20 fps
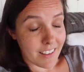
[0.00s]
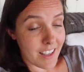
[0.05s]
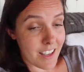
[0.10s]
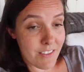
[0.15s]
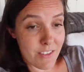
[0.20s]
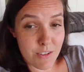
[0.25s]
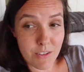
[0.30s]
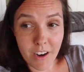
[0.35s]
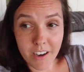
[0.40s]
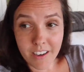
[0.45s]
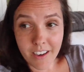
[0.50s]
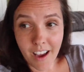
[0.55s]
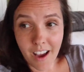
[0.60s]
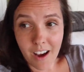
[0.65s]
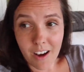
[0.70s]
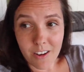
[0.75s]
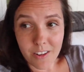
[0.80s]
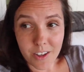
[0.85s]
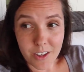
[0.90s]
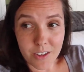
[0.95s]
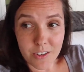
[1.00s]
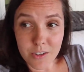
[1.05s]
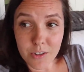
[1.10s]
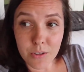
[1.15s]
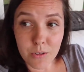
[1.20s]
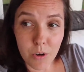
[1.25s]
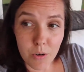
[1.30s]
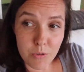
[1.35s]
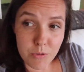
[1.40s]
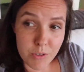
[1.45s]
Even right now, there's
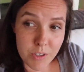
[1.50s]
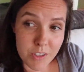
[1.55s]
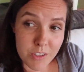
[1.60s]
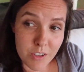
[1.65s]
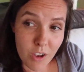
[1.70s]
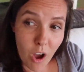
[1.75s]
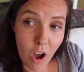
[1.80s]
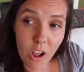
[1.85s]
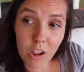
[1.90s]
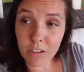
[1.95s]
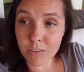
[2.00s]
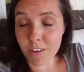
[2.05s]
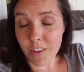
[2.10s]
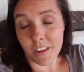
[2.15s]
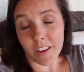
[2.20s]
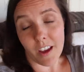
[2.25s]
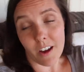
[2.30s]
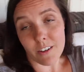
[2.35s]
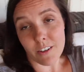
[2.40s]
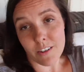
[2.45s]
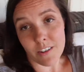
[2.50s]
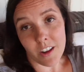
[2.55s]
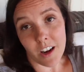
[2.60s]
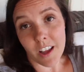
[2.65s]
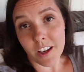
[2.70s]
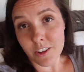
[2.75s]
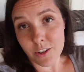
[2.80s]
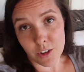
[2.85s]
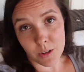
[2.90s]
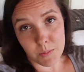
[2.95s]
groceries all over the counter that
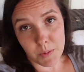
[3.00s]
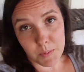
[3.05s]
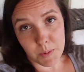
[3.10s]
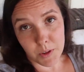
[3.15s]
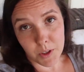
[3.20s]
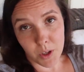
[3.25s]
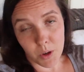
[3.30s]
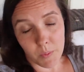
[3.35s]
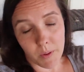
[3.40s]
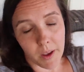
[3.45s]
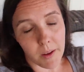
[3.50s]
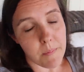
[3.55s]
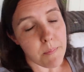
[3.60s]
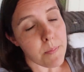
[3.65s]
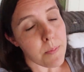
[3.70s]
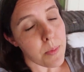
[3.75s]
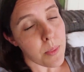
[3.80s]
I should be putting away.